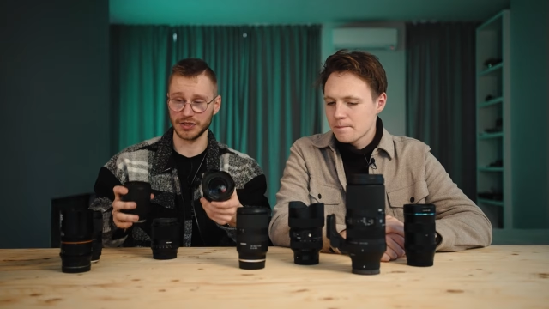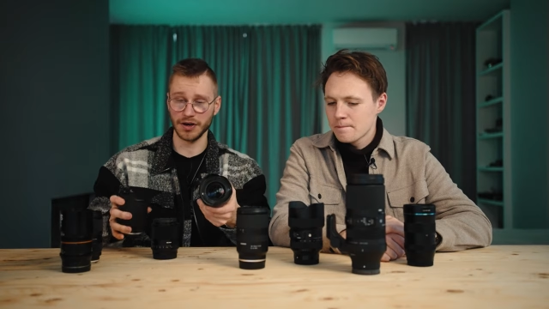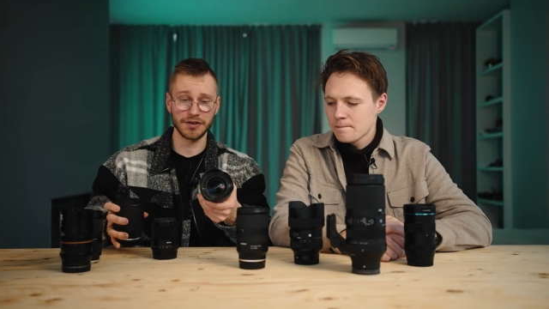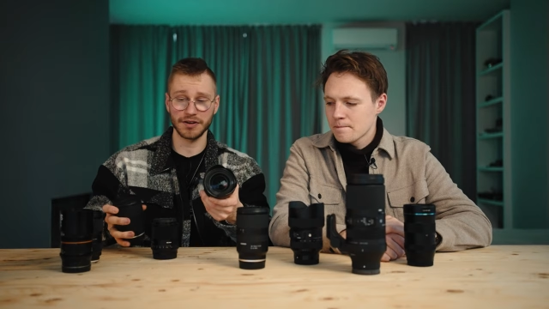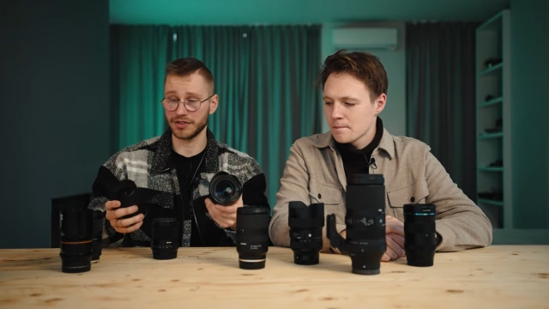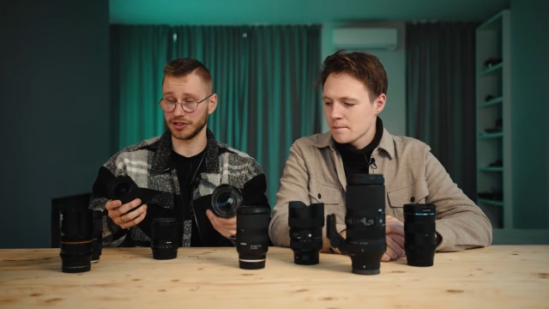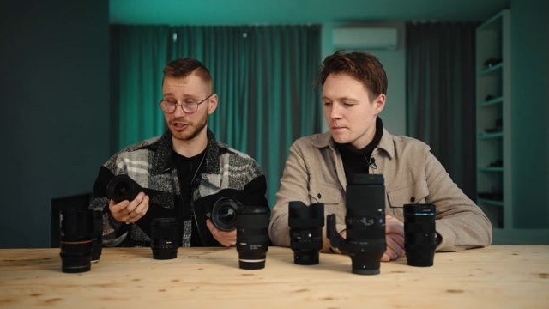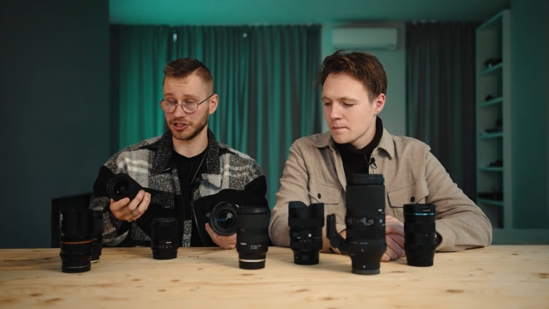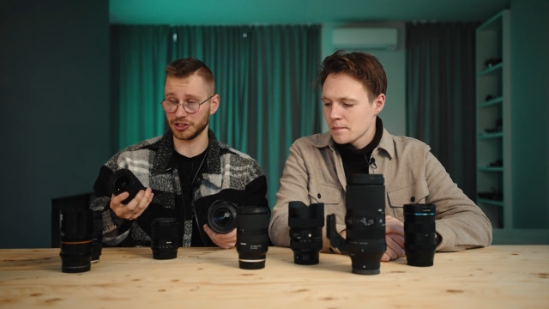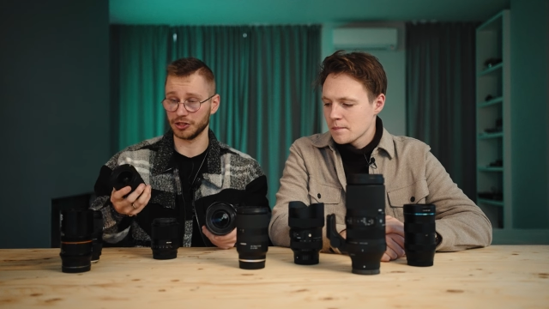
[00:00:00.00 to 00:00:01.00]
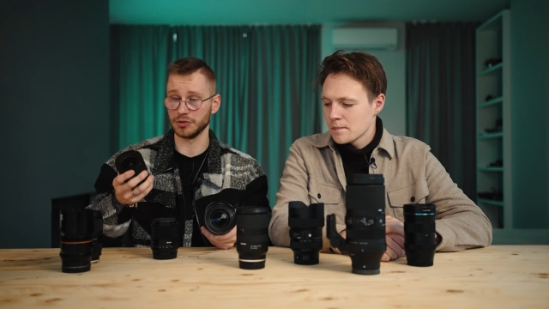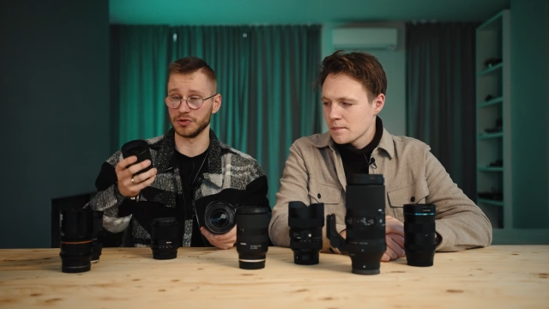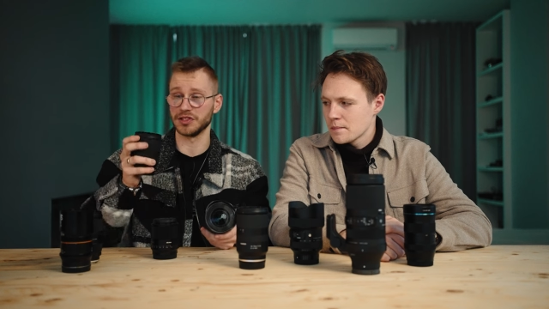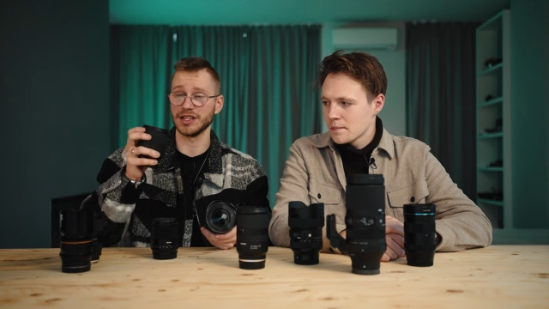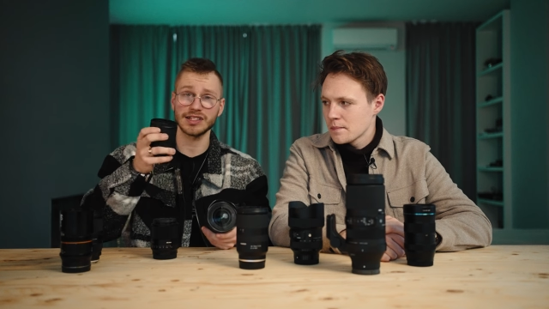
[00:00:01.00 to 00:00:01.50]
Speaker 1: So I rather just
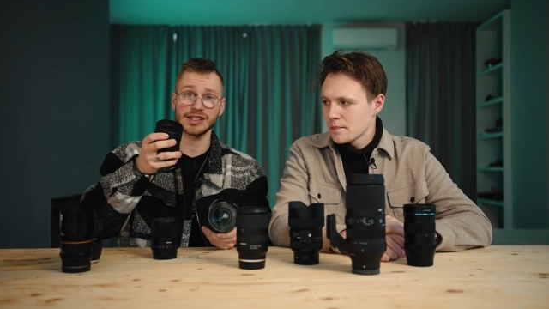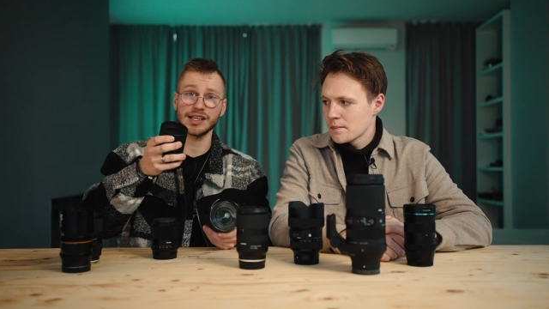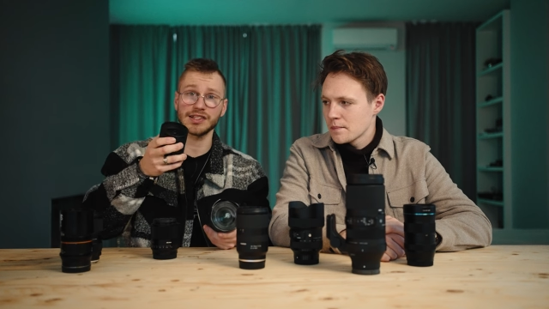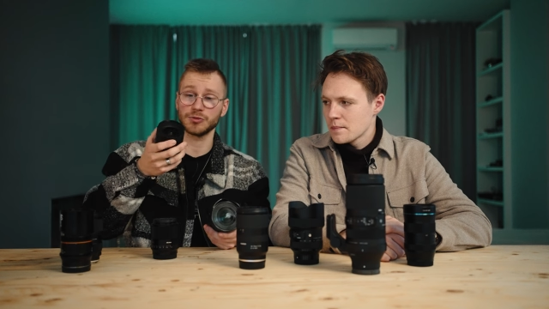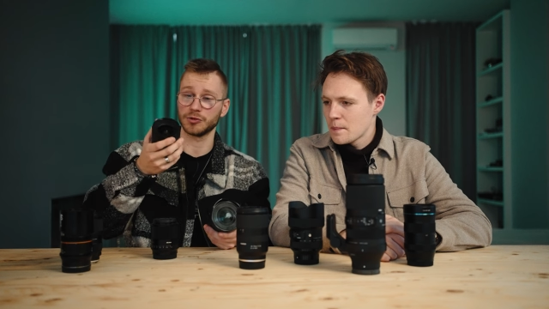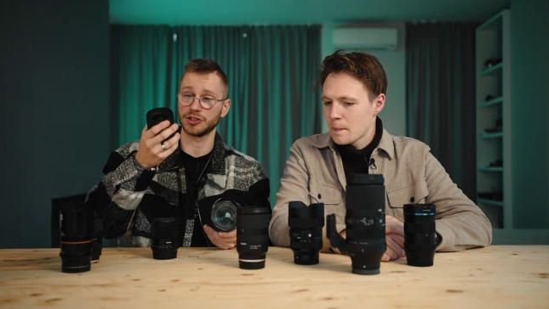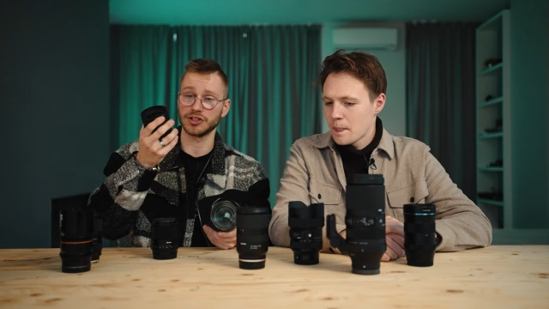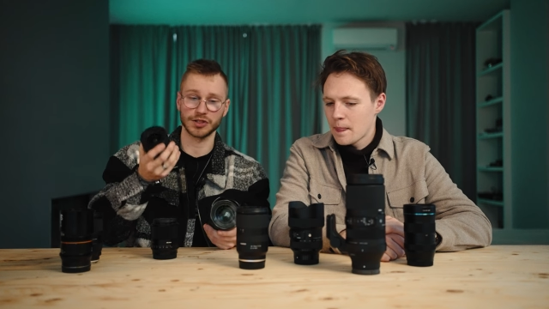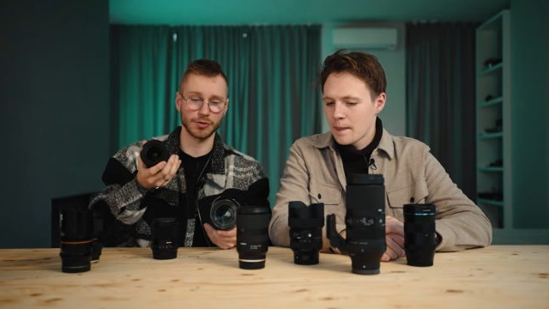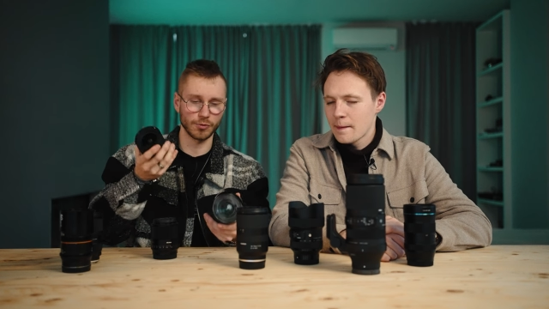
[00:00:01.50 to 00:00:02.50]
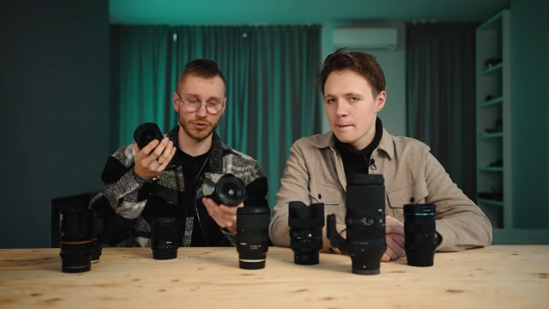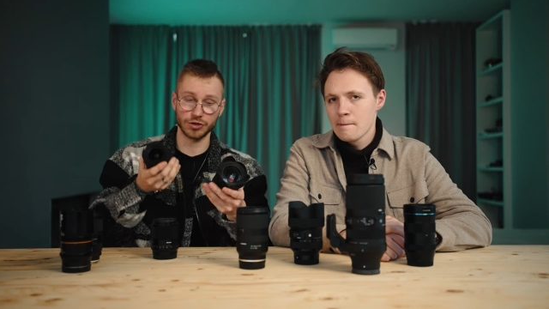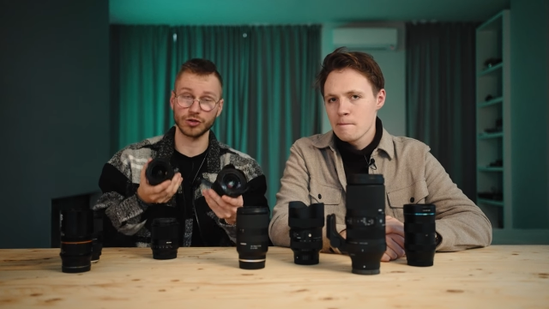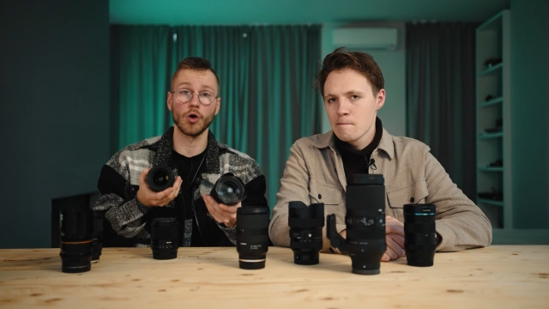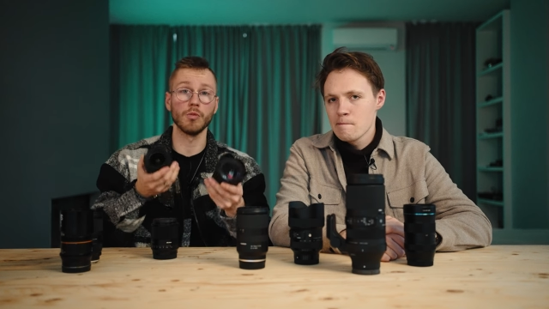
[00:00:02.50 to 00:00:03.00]
choose this lens, which is
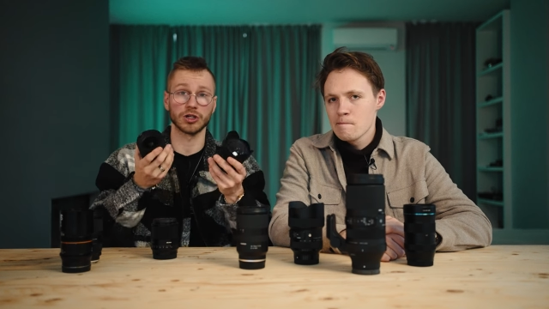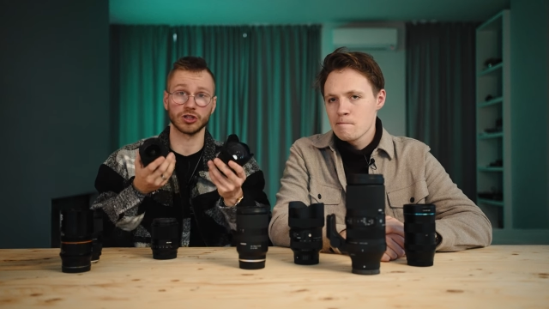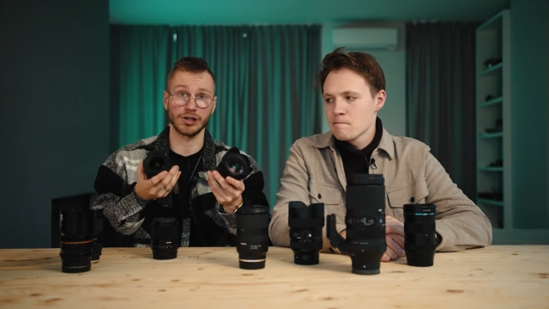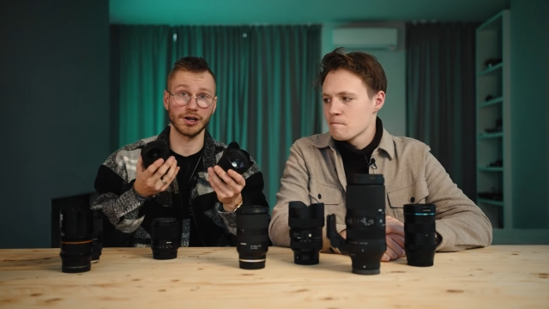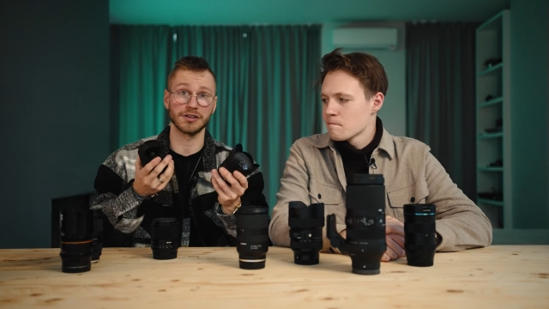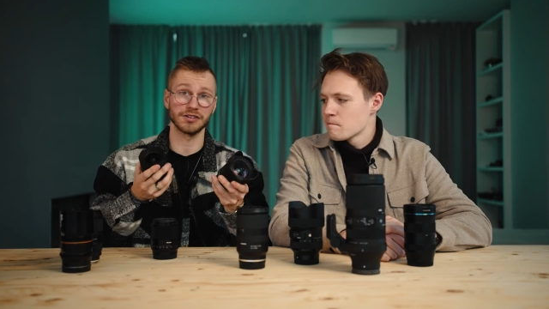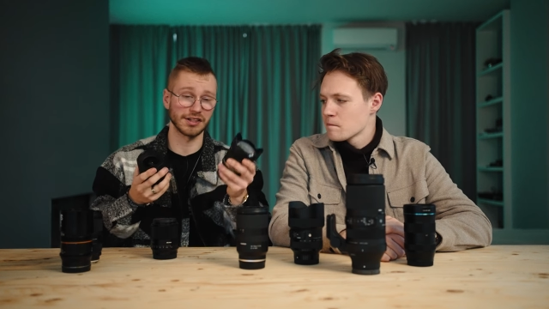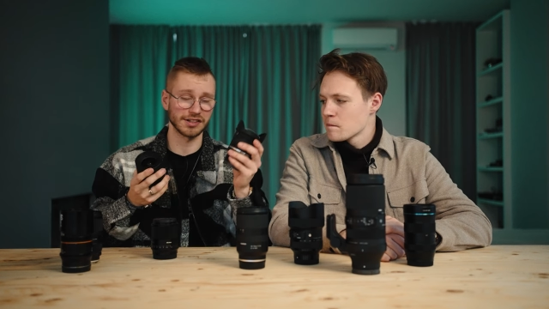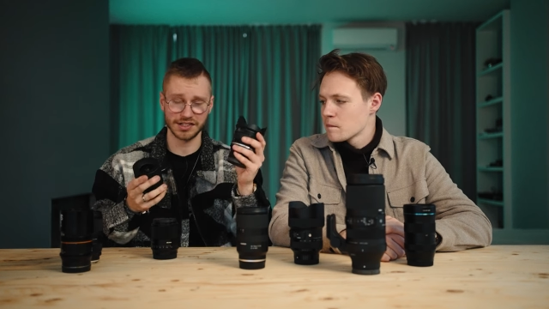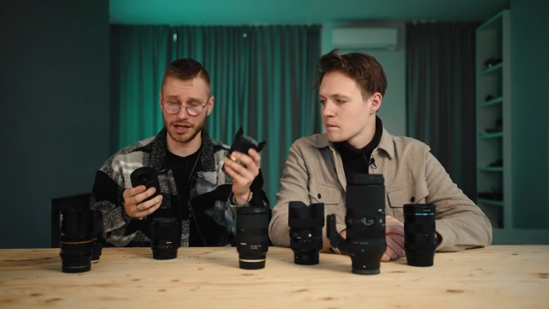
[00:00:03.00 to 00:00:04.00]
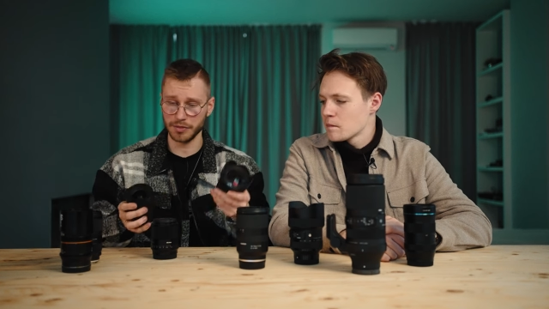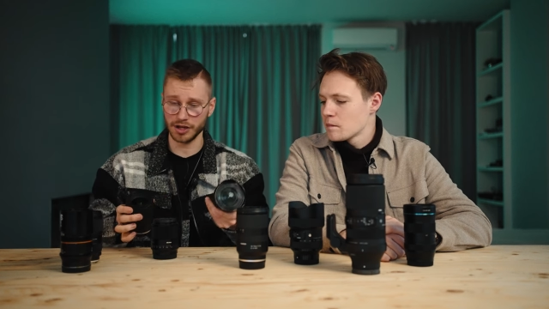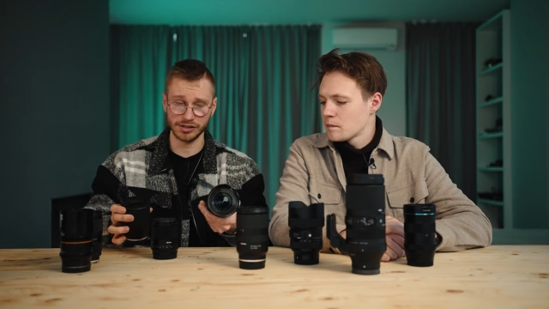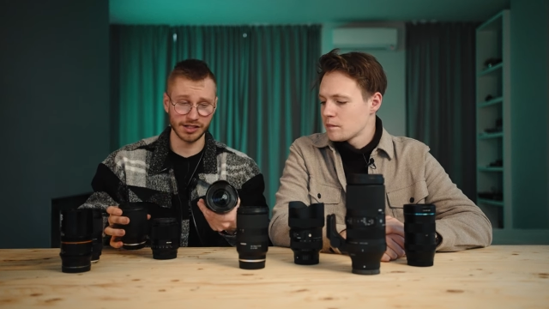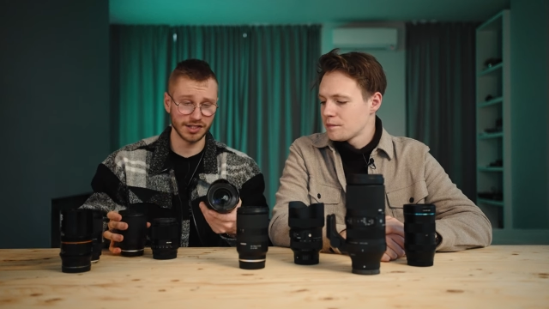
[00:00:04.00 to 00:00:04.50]
so much lighter than the
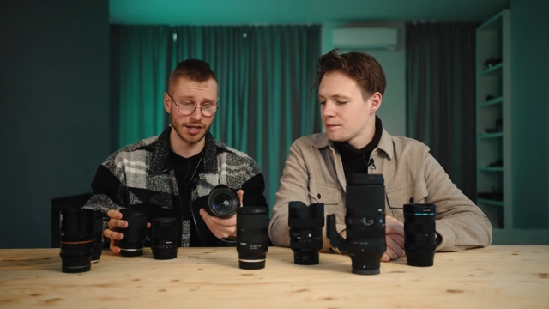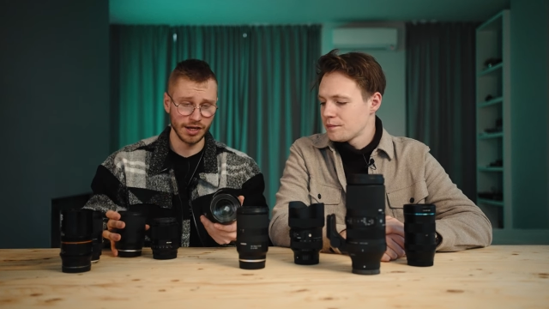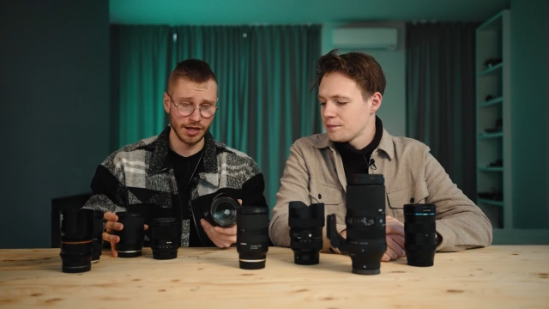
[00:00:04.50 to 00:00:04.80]
Samyang lens.